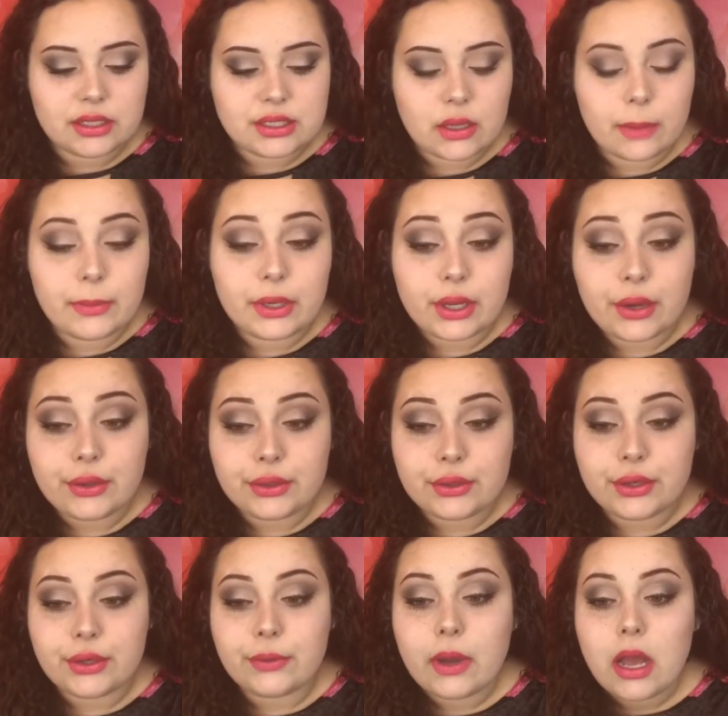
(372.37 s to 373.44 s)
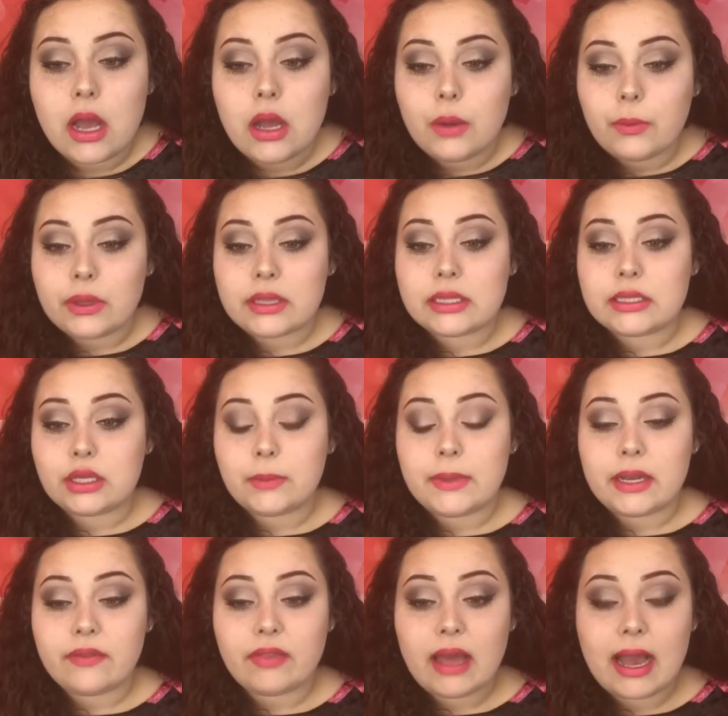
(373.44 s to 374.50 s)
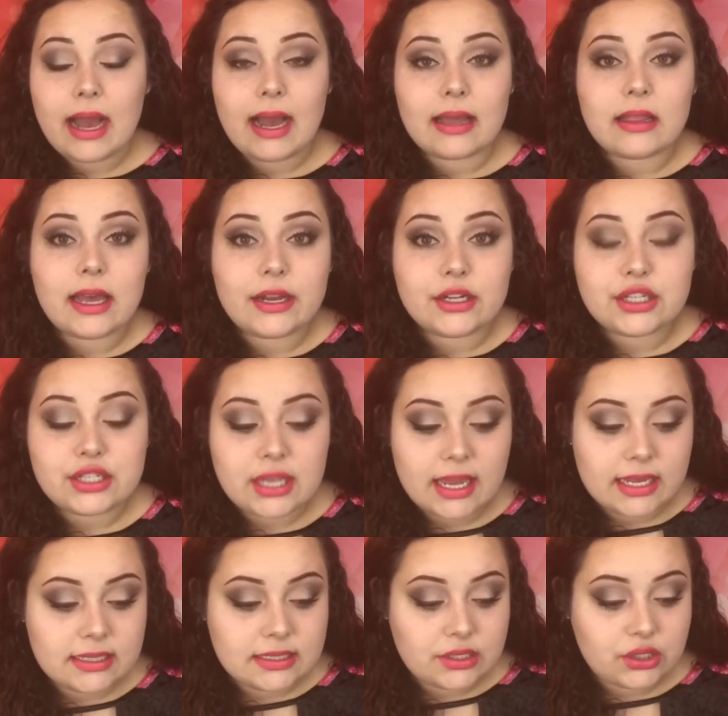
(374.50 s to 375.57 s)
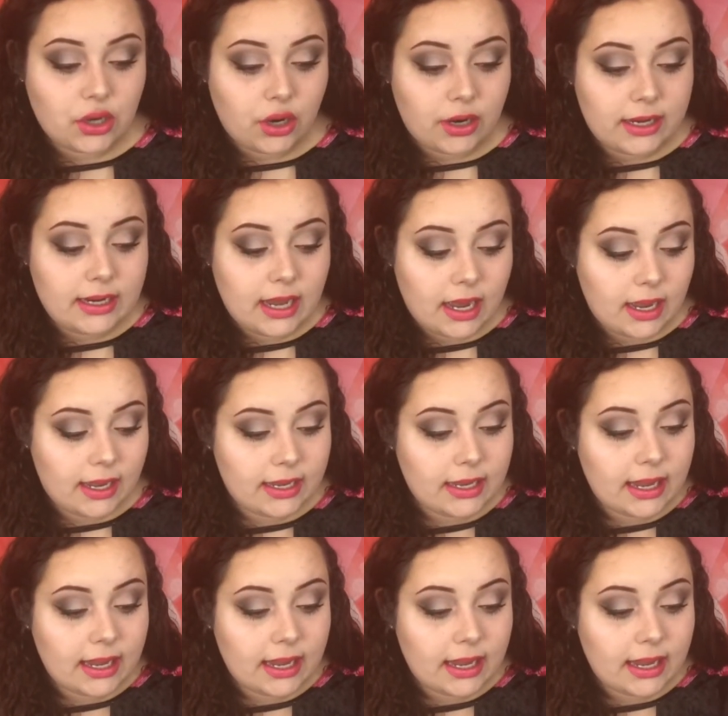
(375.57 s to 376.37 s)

So I'm gonna go through with a little bit of the highlighter shade Starry Night,